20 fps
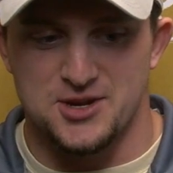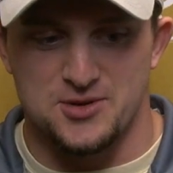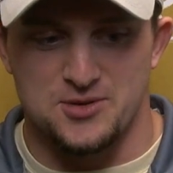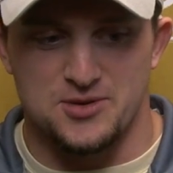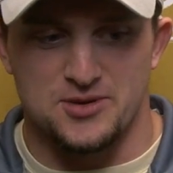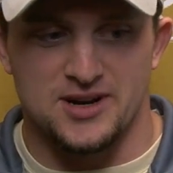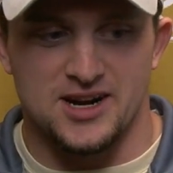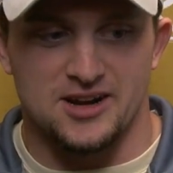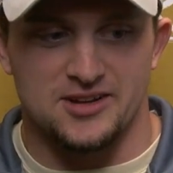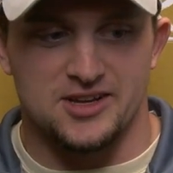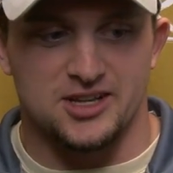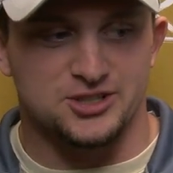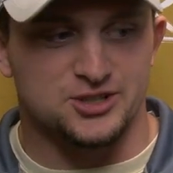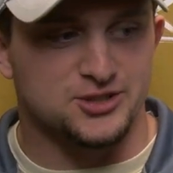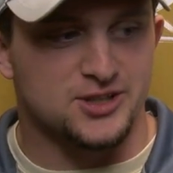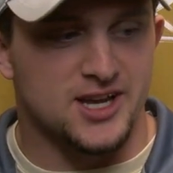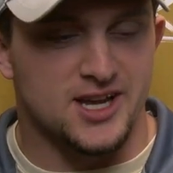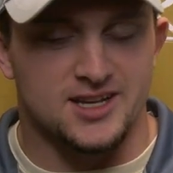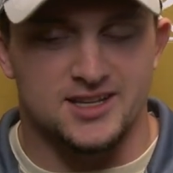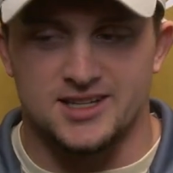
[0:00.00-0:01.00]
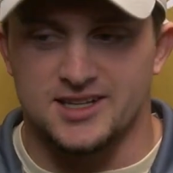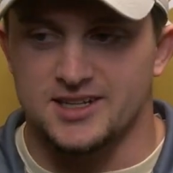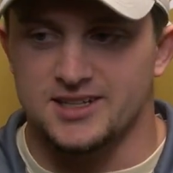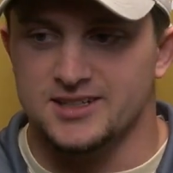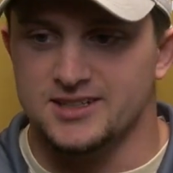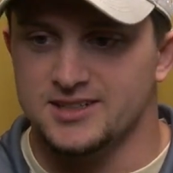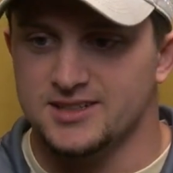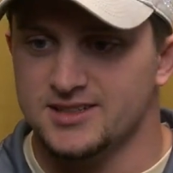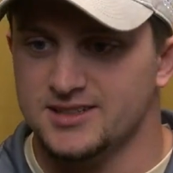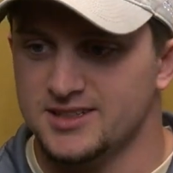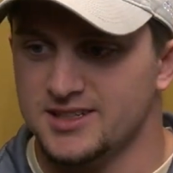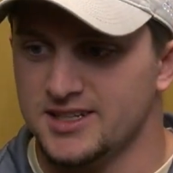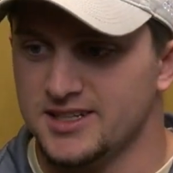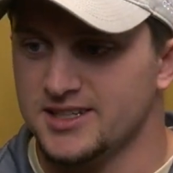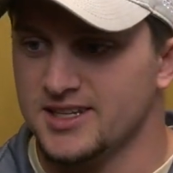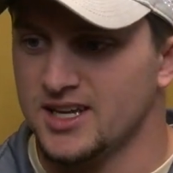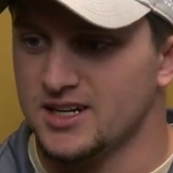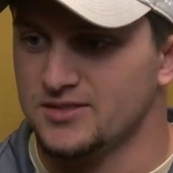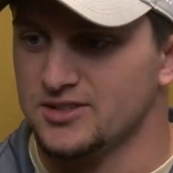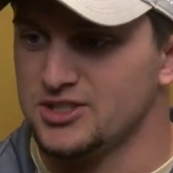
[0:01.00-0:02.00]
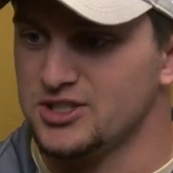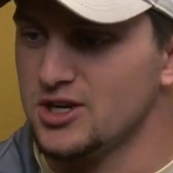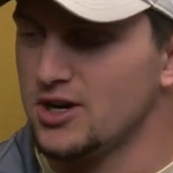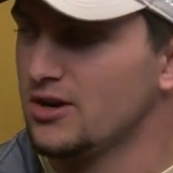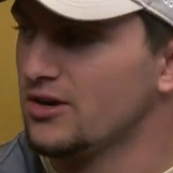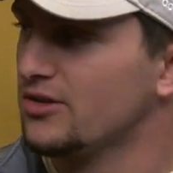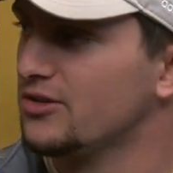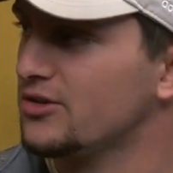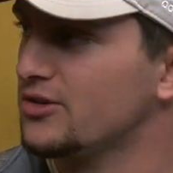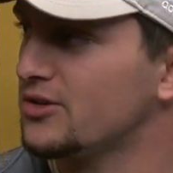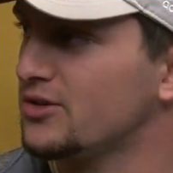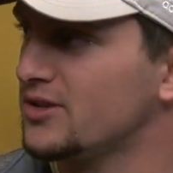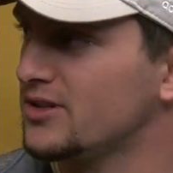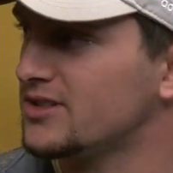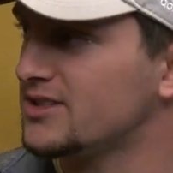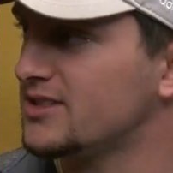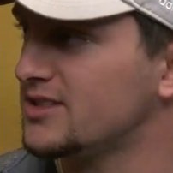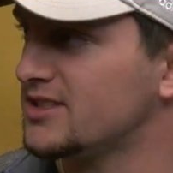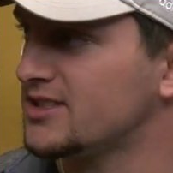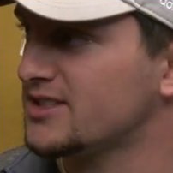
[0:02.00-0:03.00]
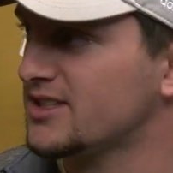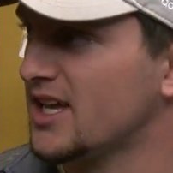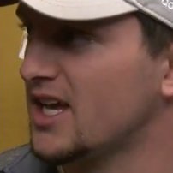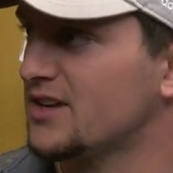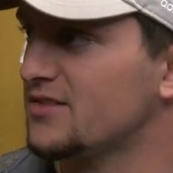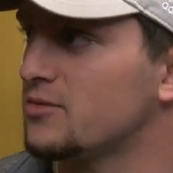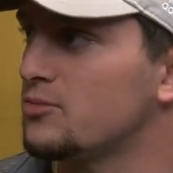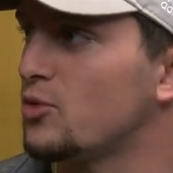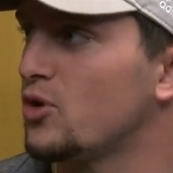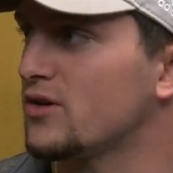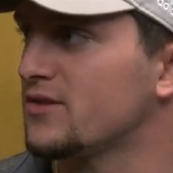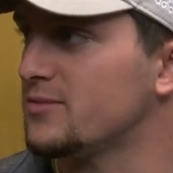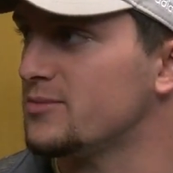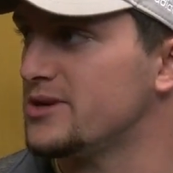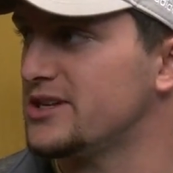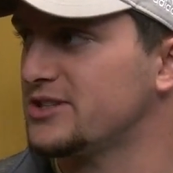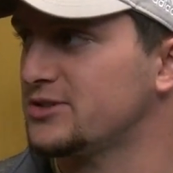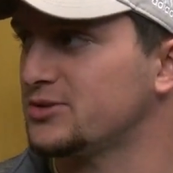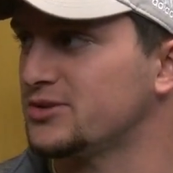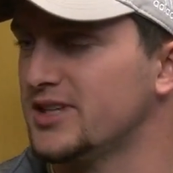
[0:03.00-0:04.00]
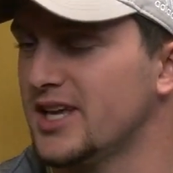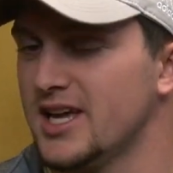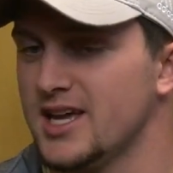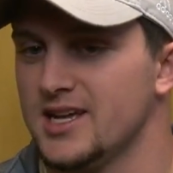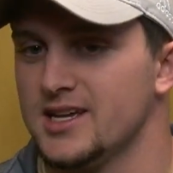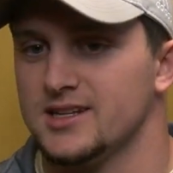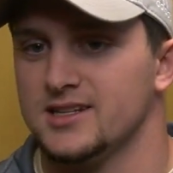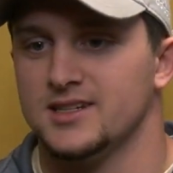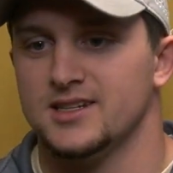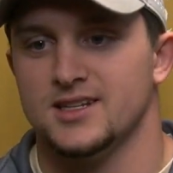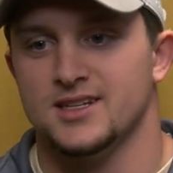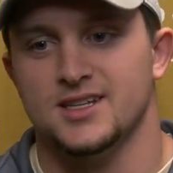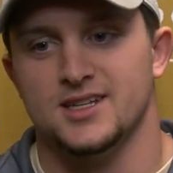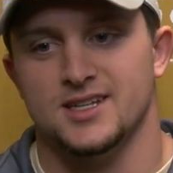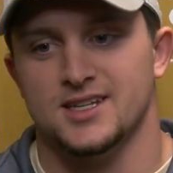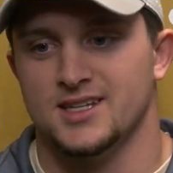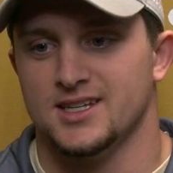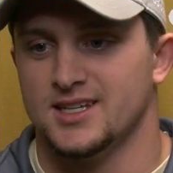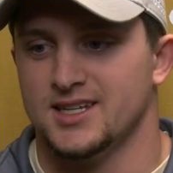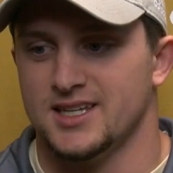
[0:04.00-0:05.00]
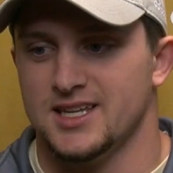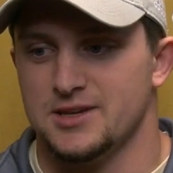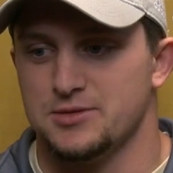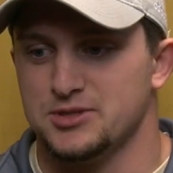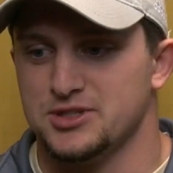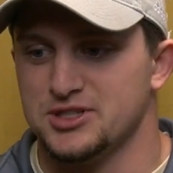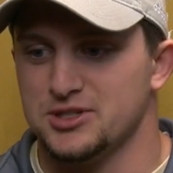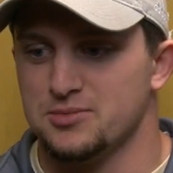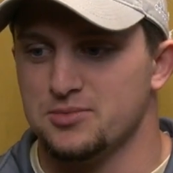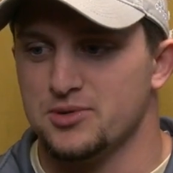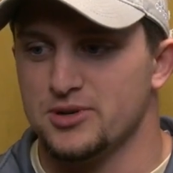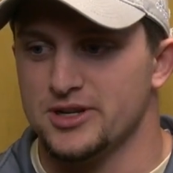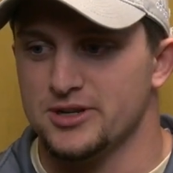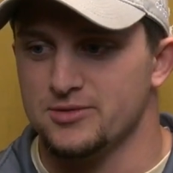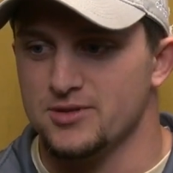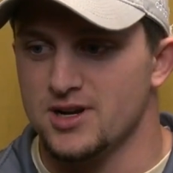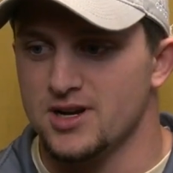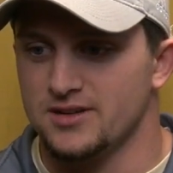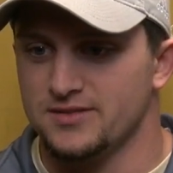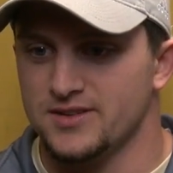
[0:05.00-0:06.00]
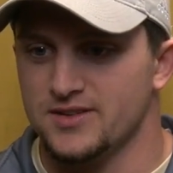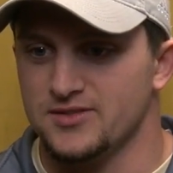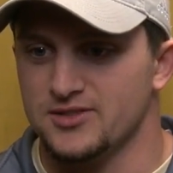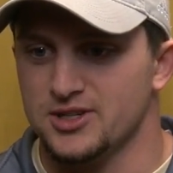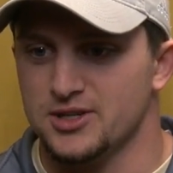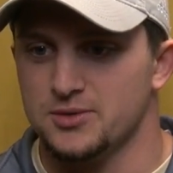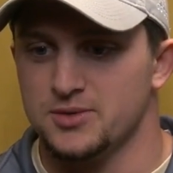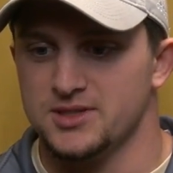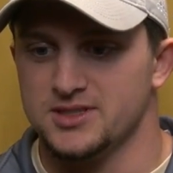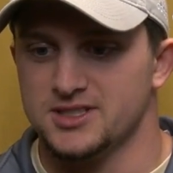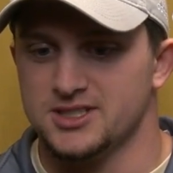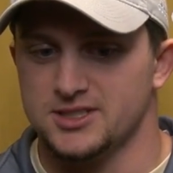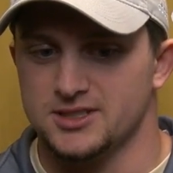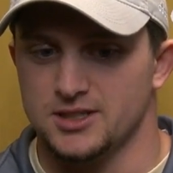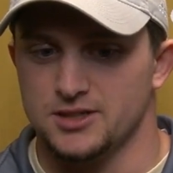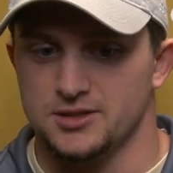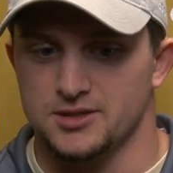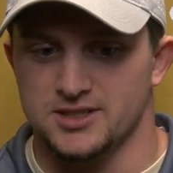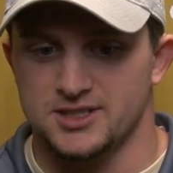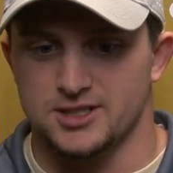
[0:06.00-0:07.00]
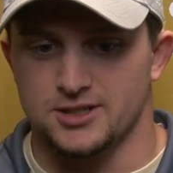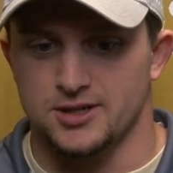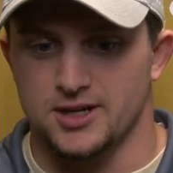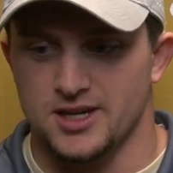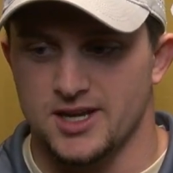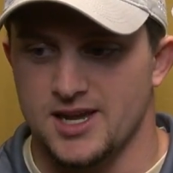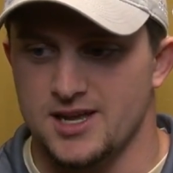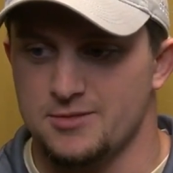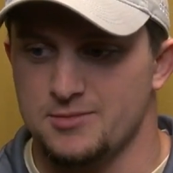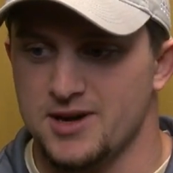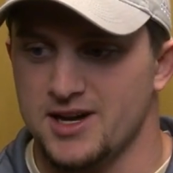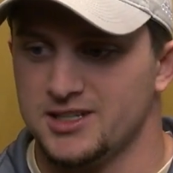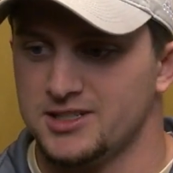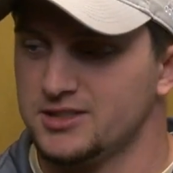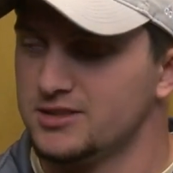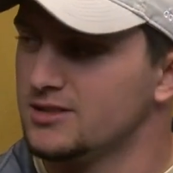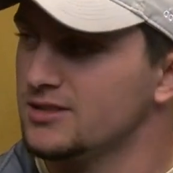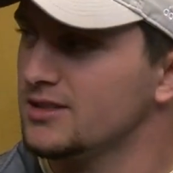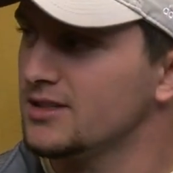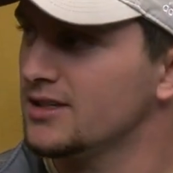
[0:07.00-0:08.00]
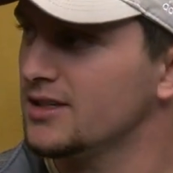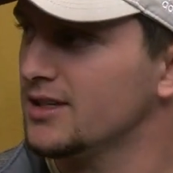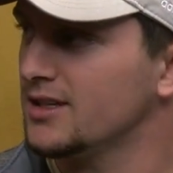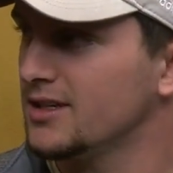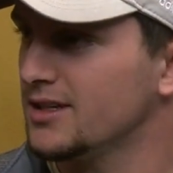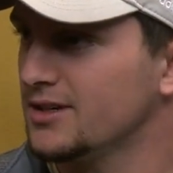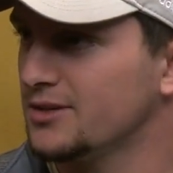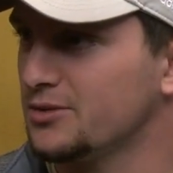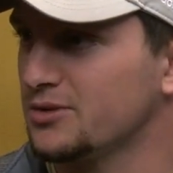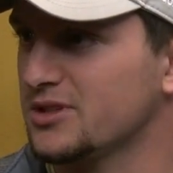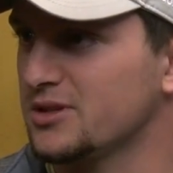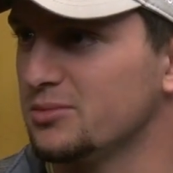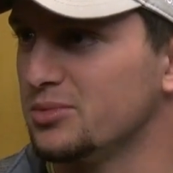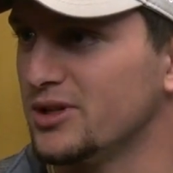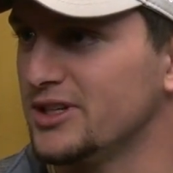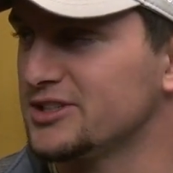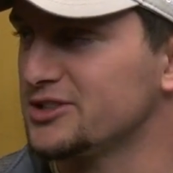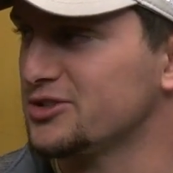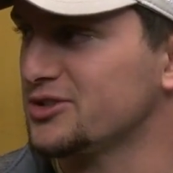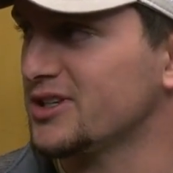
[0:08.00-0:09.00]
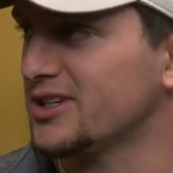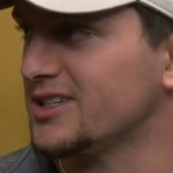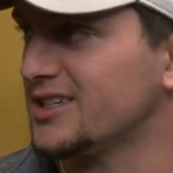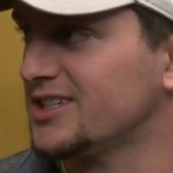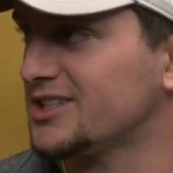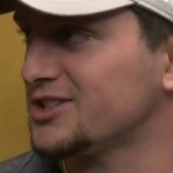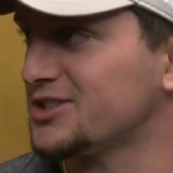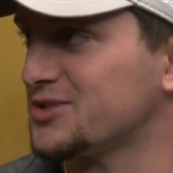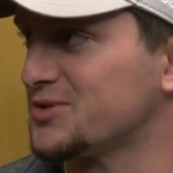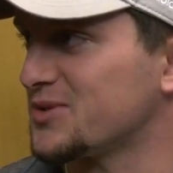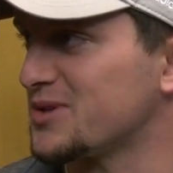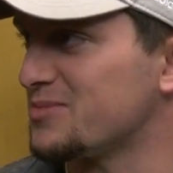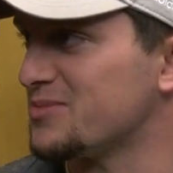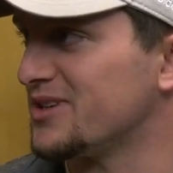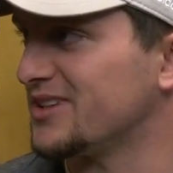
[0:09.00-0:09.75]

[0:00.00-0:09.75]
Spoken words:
We went out yesterday and did kind of a jog through, just kind of a more of a mental day, and it was still pretty rough, even though it wasn't snowing, so I can't imagine what the blizzard conditions would have